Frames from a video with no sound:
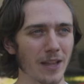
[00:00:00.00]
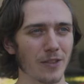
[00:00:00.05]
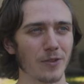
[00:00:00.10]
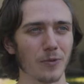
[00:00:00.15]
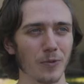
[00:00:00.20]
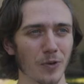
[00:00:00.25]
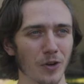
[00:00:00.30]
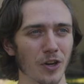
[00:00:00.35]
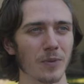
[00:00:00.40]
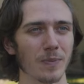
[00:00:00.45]
the
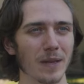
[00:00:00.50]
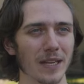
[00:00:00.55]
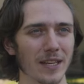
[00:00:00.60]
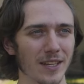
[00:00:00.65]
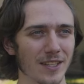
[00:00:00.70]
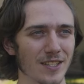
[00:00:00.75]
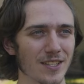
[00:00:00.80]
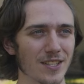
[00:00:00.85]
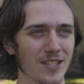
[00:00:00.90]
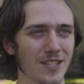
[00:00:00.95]
work
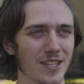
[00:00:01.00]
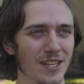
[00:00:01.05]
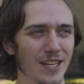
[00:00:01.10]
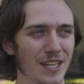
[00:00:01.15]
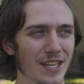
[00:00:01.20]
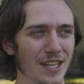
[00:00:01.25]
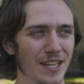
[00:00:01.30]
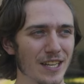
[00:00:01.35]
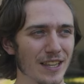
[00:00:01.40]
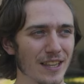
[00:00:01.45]
because
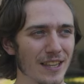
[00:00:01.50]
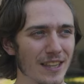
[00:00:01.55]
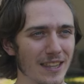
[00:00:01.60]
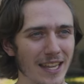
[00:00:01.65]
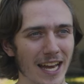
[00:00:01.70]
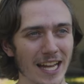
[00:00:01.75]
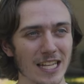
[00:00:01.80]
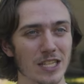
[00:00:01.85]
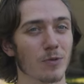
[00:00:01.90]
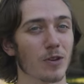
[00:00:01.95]

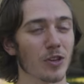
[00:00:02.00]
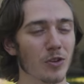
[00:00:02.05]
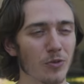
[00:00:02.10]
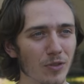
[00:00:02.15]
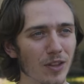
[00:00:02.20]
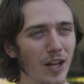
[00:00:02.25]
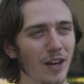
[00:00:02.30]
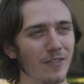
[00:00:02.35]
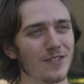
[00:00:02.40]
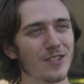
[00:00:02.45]
that's what you
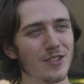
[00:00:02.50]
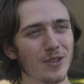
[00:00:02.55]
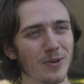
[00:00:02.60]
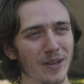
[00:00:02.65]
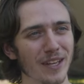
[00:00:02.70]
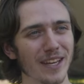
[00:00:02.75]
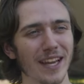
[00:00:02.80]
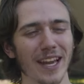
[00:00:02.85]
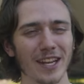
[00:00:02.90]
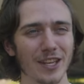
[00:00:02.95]
love
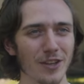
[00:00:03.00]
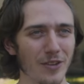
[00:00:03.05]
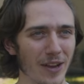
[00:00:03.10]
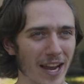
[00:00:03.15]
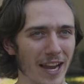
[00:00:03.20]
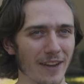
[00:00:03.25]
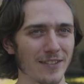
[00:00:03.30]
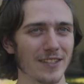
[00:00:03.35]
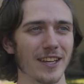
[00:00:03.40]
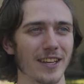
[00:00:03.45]
doing and you
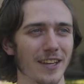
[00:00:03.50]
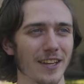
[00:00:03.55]
have to get